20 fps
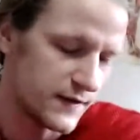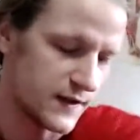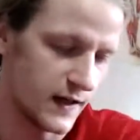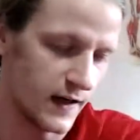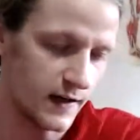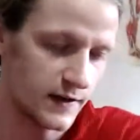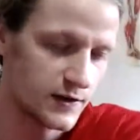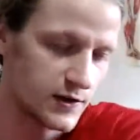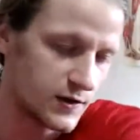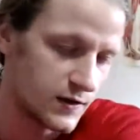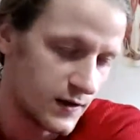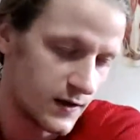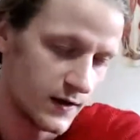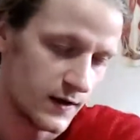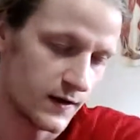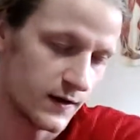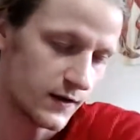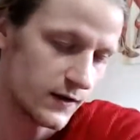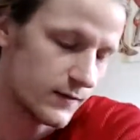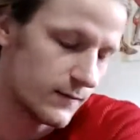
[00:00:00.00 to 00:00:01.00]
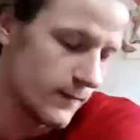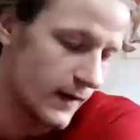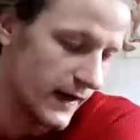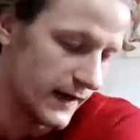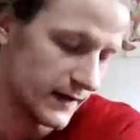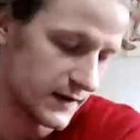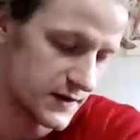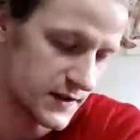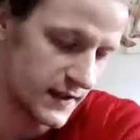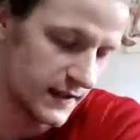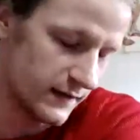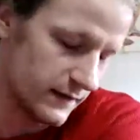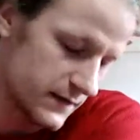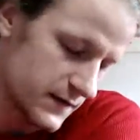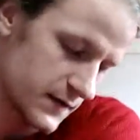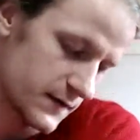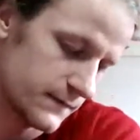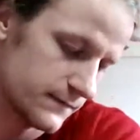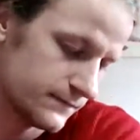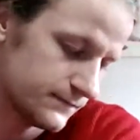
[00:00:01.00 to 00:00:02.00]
touch by ourselves.